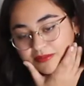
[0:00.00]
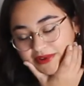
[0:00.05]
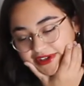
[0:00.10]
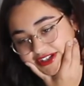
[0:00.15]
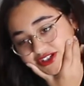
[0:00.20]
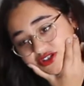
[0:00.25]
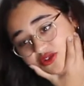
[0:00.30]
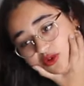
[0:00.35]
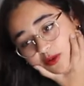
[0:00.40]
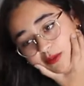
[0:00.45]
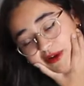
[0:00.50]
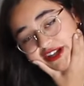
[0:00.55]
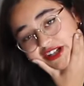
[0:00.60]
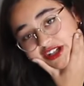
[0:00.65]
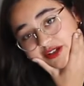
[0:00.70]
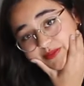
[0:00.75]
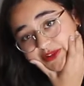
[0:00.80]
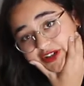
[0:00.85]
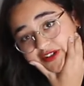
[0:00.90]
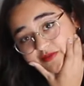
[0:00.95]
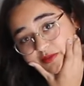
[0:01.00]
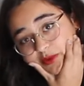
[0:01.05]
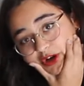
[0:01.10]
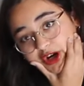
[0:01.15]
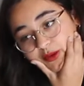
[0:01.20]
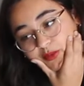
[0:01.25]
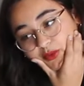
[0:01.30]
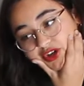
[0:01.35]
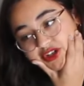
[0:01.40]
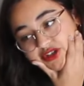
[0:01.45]
because it reminded me of
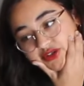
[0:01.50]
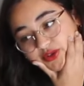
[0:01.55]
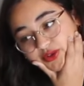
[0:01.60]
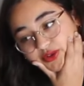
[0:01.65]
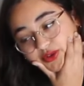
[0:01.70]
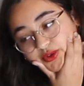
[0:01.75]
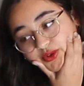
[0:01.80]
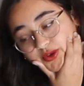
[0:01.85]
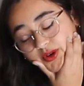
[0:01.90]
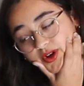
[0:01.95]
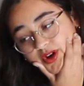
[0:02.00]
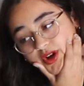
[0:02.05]
primary school.